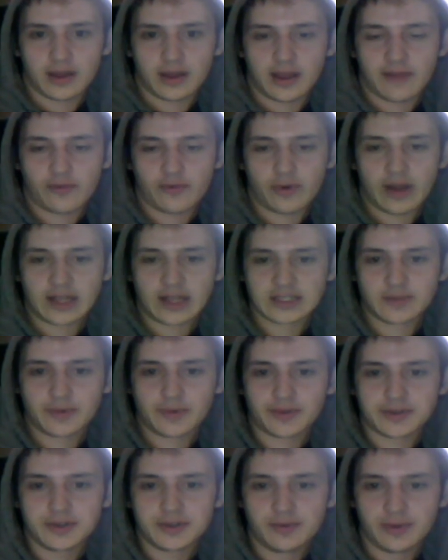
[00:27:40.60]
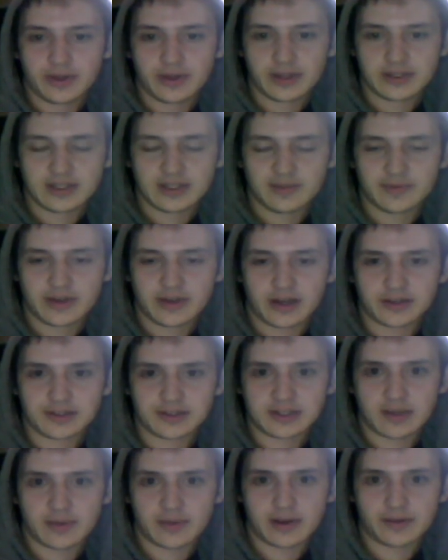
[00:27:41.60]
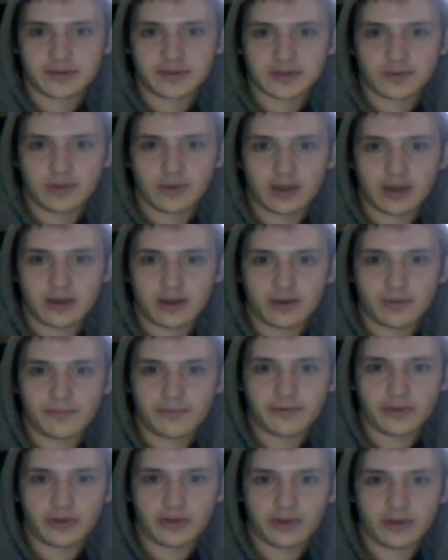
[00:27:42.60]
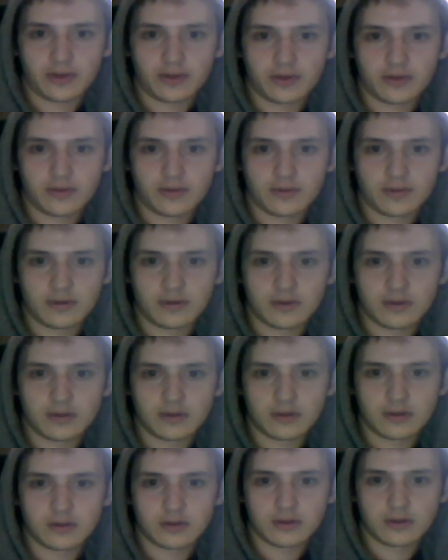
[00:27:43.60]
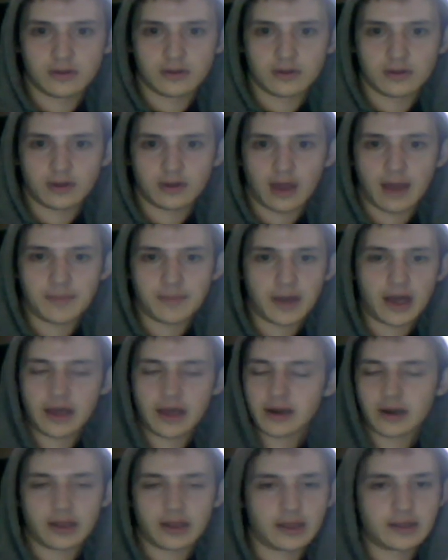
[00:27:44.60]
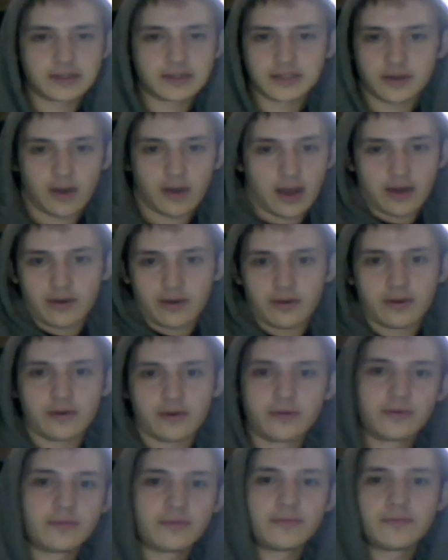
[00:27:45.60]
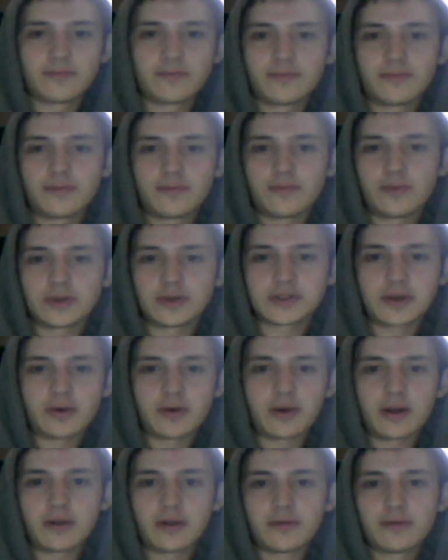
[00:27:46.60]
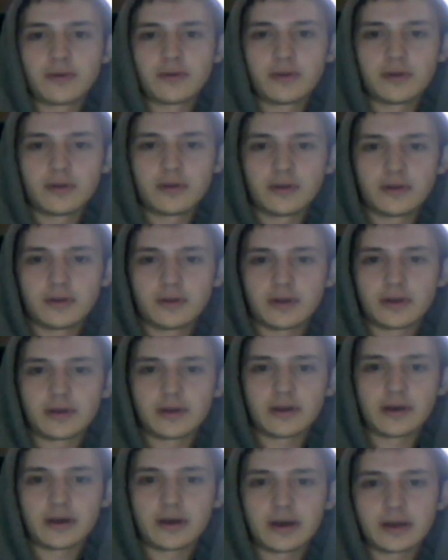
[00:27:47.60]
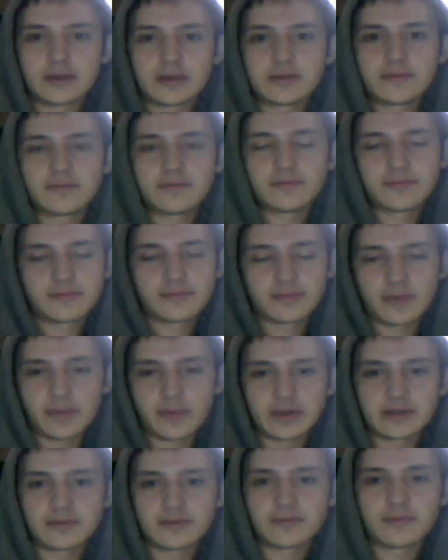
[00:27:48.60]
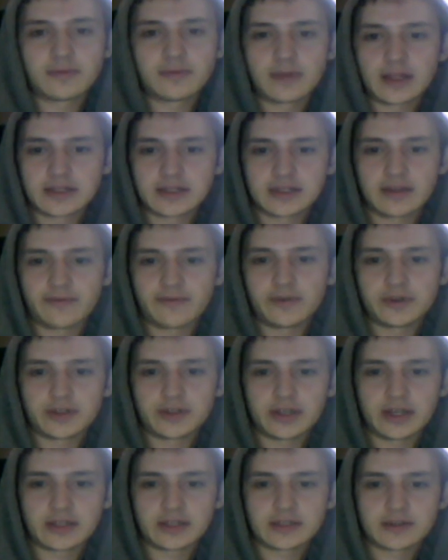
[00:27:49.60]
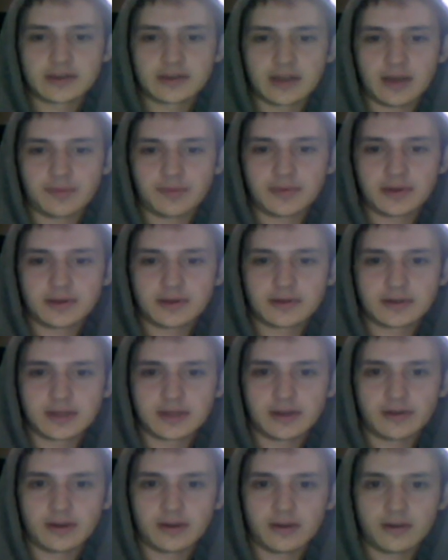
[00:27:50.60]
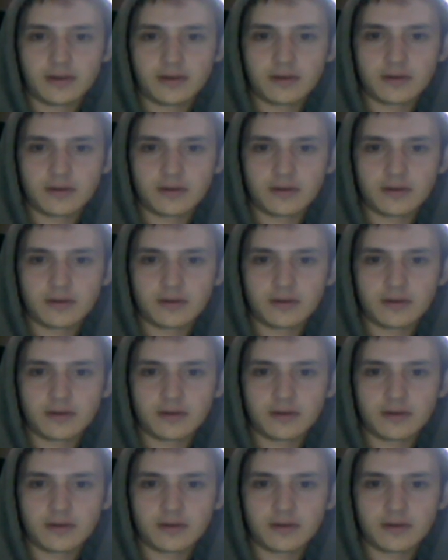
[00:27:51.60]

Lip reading: Everyone asking about the 2 million team Taj that's coming out this weekend, hopefully. I'm not editing it, so I don't know what's going on. I mean, that stuff usually gets kept secret.